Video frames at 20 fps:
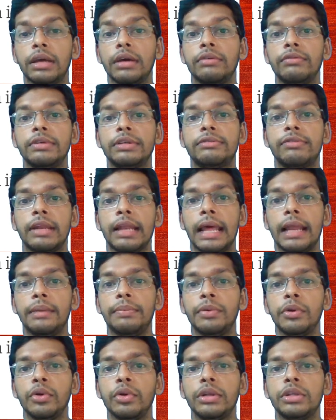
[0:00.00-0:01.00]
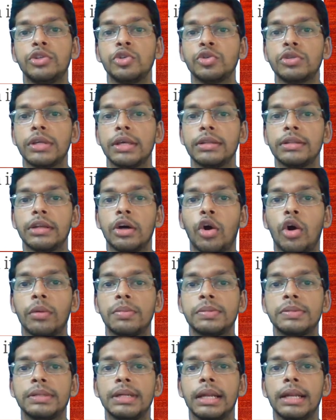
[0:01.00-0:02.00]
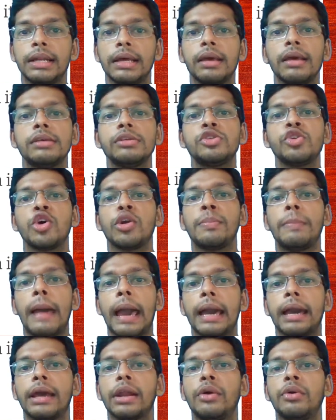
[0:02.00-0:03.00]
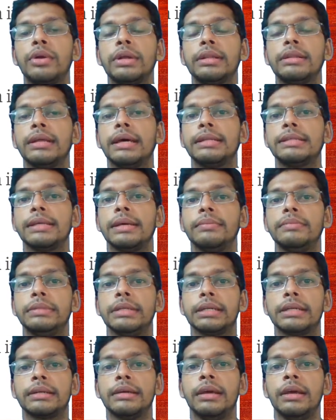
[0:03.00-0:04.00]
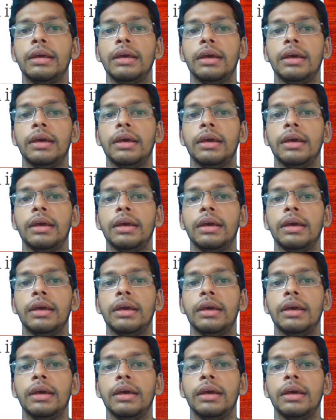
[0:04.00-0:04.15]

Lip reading: which will help you in choosing the optional is your background in that subject.